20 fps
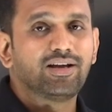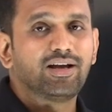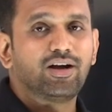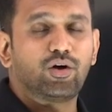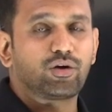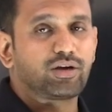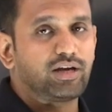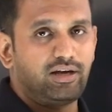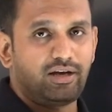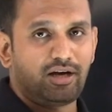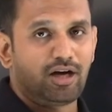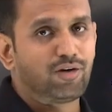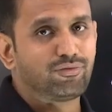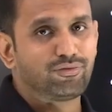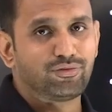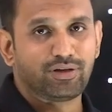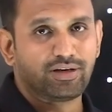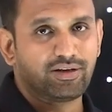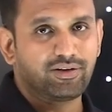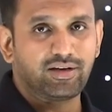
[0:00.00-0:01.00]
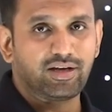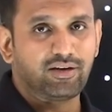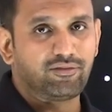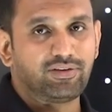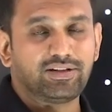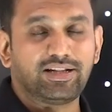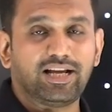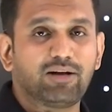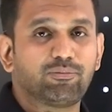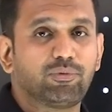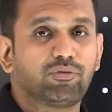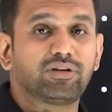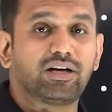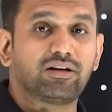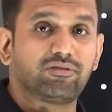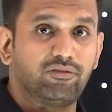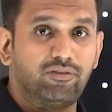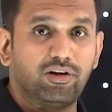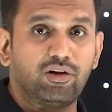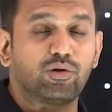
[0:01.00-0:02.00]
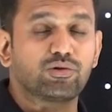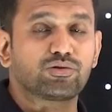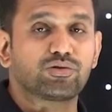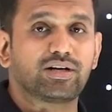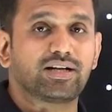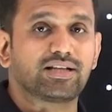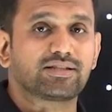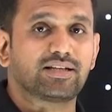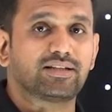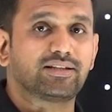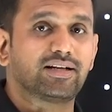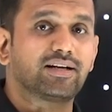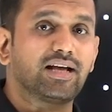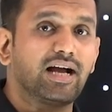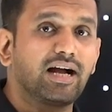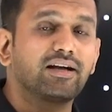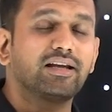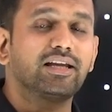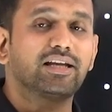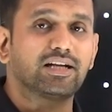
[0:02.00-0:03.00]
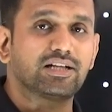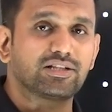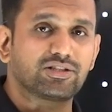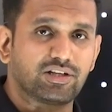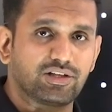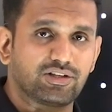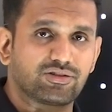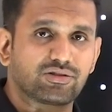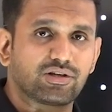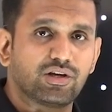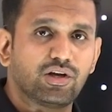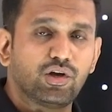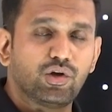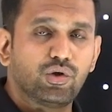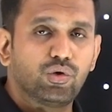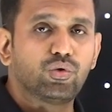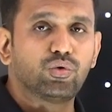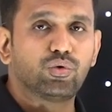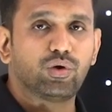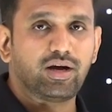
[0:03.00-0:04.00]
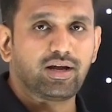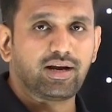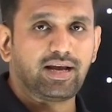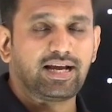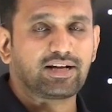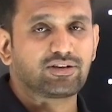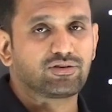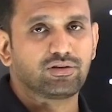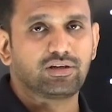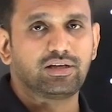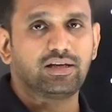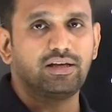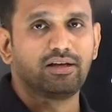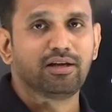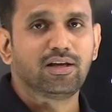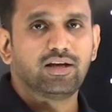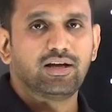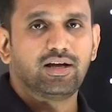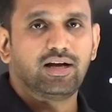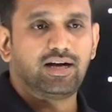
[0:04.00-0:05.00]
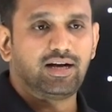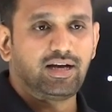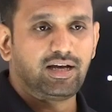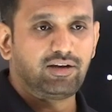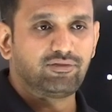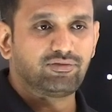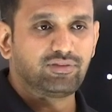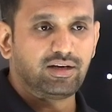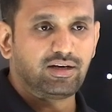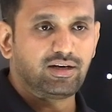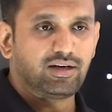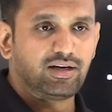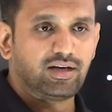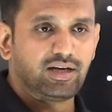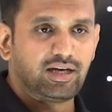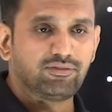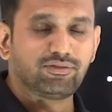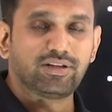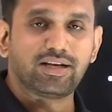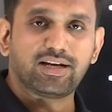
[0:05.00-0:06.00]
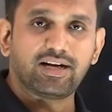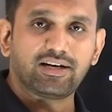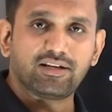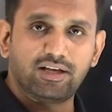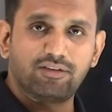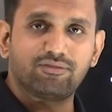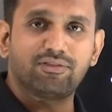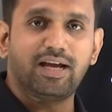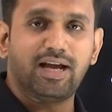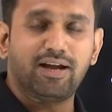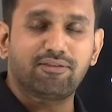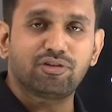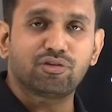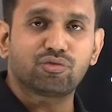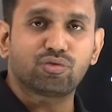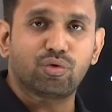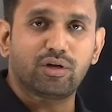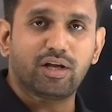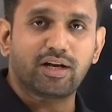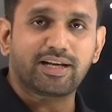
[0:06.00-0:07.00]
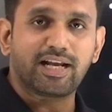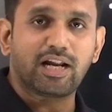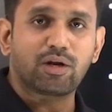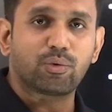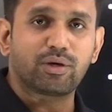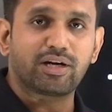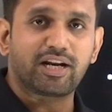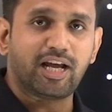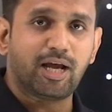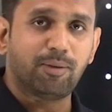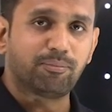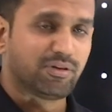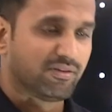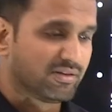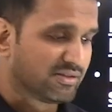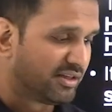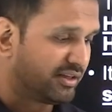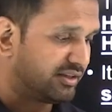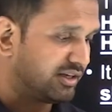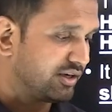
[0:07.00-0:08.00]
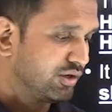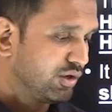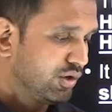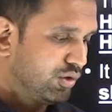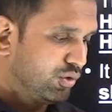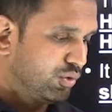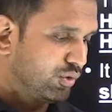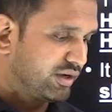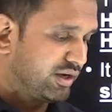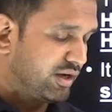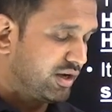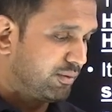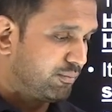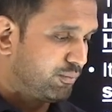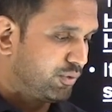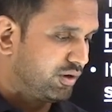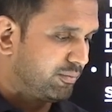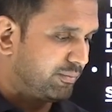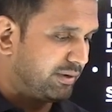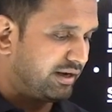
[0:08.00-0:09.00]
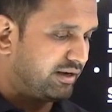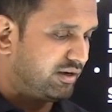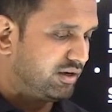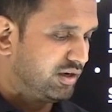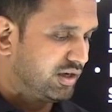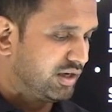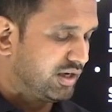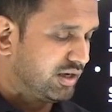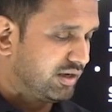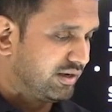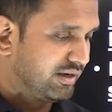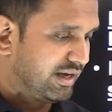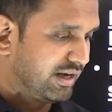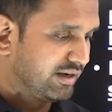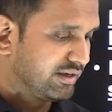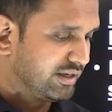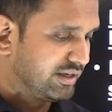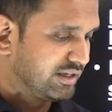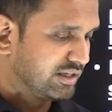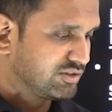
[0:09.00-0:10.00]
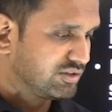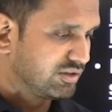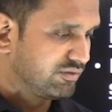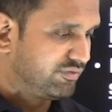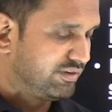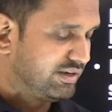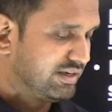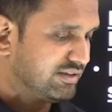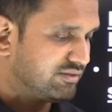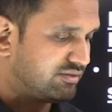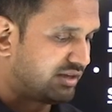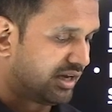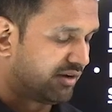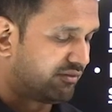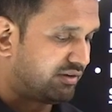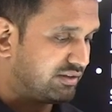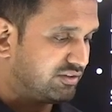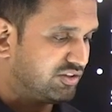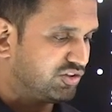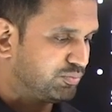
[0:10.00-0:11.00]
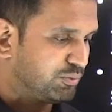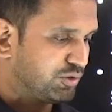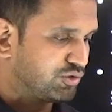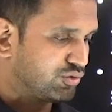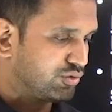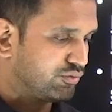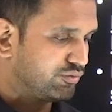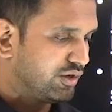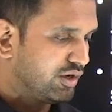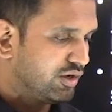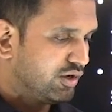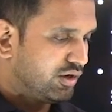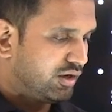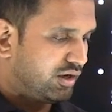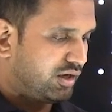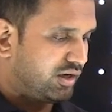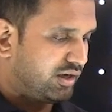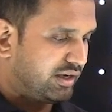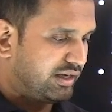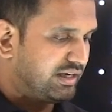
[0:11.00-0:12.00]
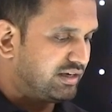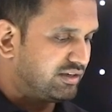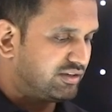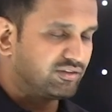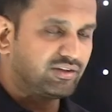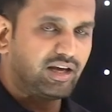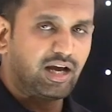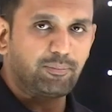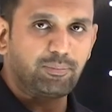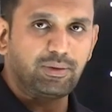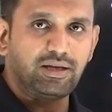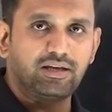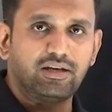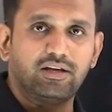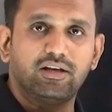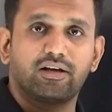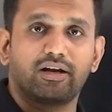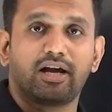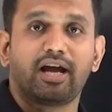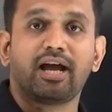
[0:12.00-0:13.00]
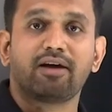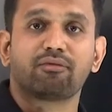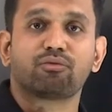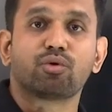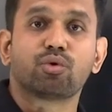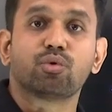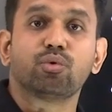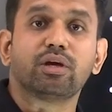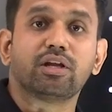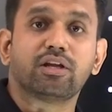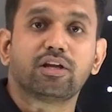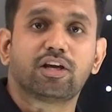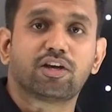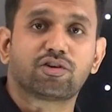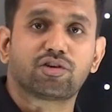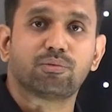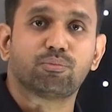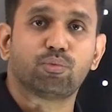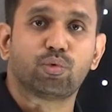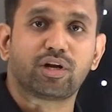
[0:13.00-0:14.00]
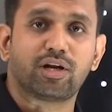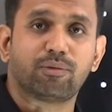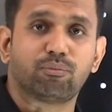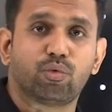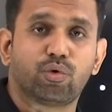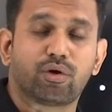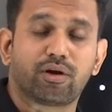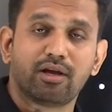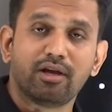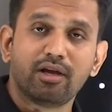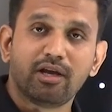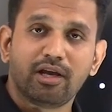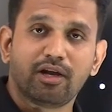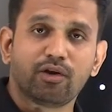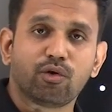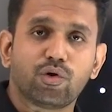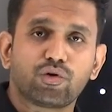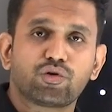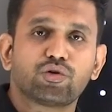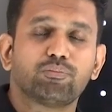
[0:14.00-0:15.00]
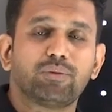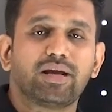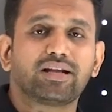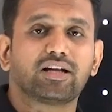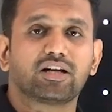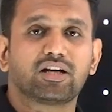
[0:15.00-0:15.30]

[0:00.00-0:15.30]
okay, of our area. With the help of that, we will also understand that agriculturists who are actually if they have this solar calculator app, they will see that, okay, my agriculture field is having this much of heat is happening here. I have to do irrigation more and more in order to make